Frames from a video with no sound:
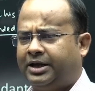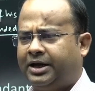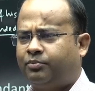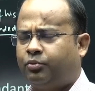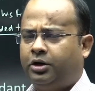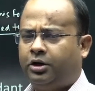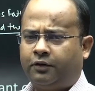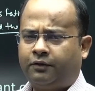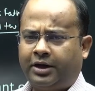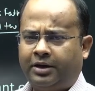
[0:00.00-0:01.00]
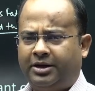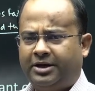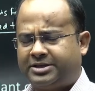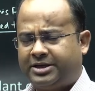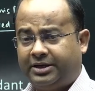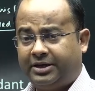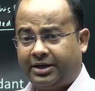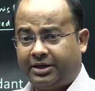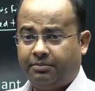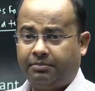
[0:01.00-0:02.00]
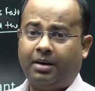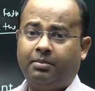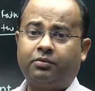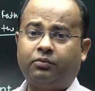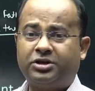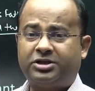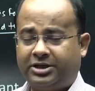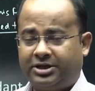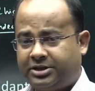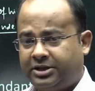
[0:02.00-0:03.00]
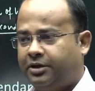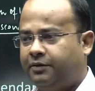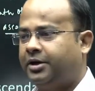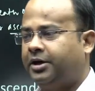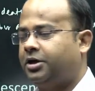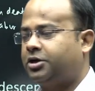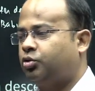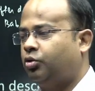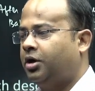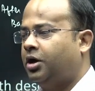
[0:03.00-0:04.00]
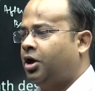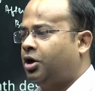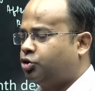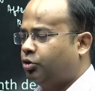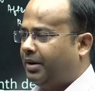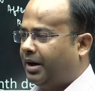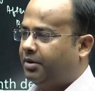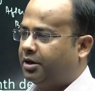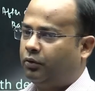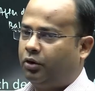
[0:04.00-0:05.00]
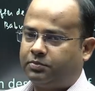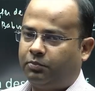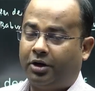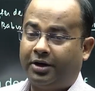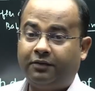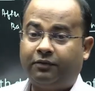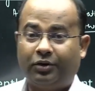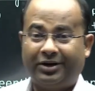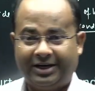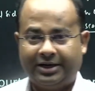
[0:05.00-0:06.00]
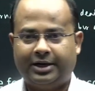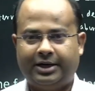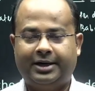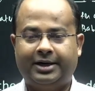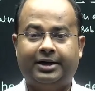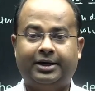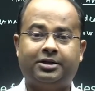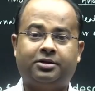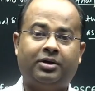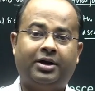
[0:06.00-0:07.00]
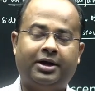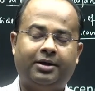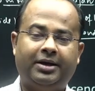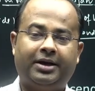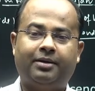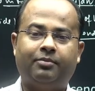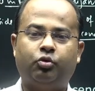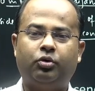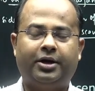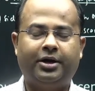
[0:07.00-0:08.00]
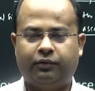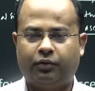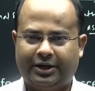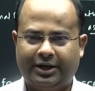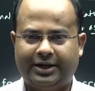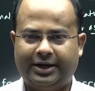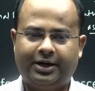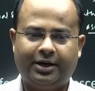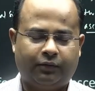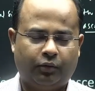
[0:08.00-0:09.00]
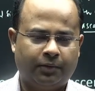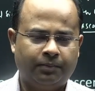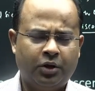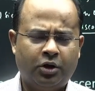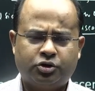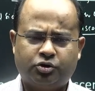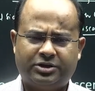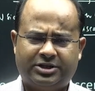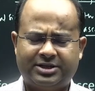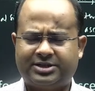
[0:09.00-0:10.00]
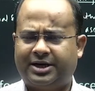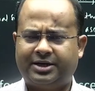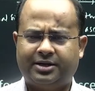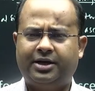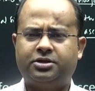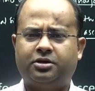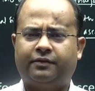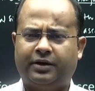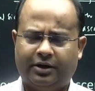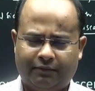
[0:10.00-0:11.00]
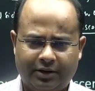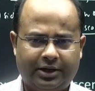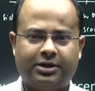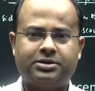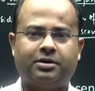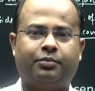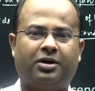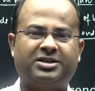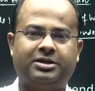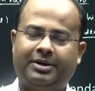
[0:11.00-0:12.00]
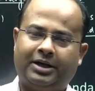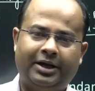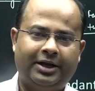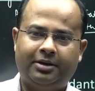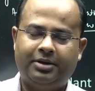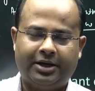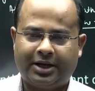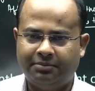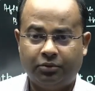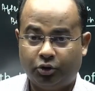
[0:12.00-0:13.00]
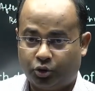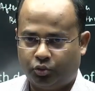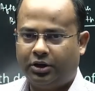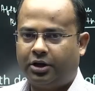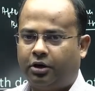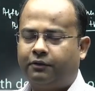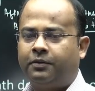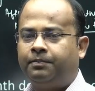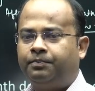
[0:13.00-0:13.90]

that point of time it is said that Babur was just 11 years old. So Babur was born in 1483 and he became ruler in 1494. So just at the age of 11 years approximately, he became ruler of